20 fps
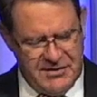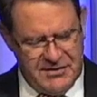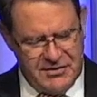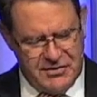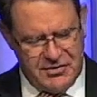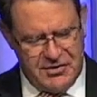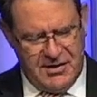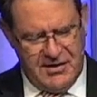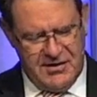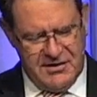
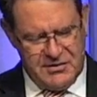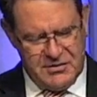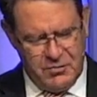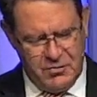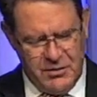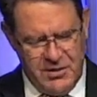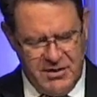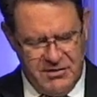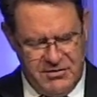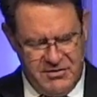his sons
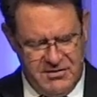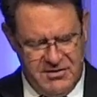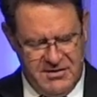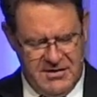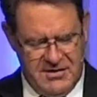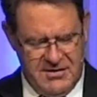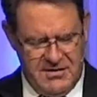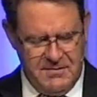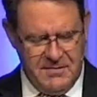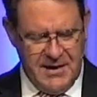with
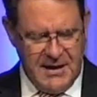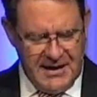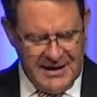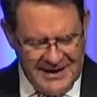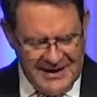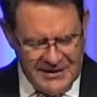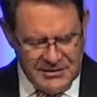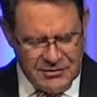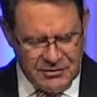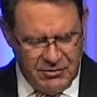them
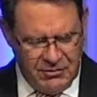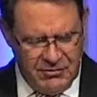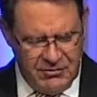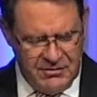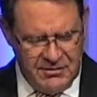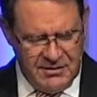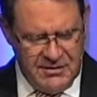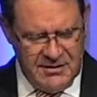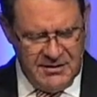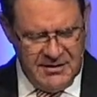
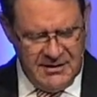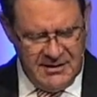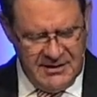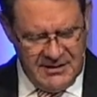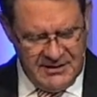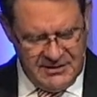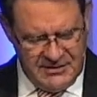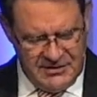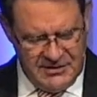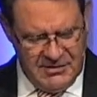entered
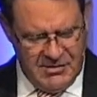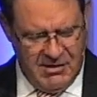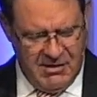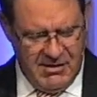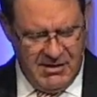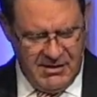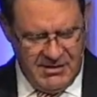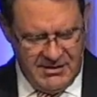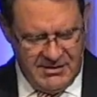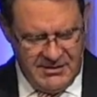the
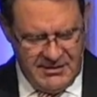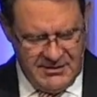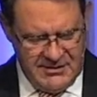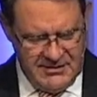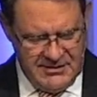ark.